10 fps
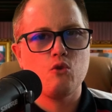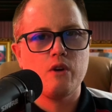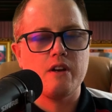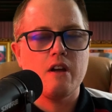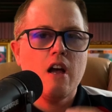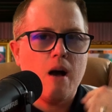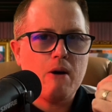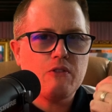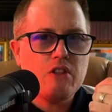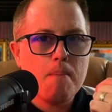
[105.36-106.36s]
annoyed
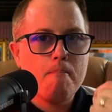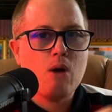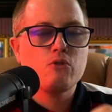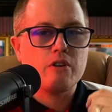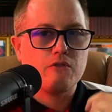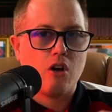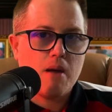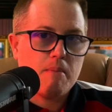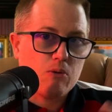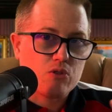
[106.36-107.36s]
about the amount of
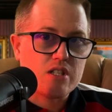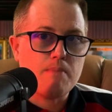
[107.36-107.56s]
time he was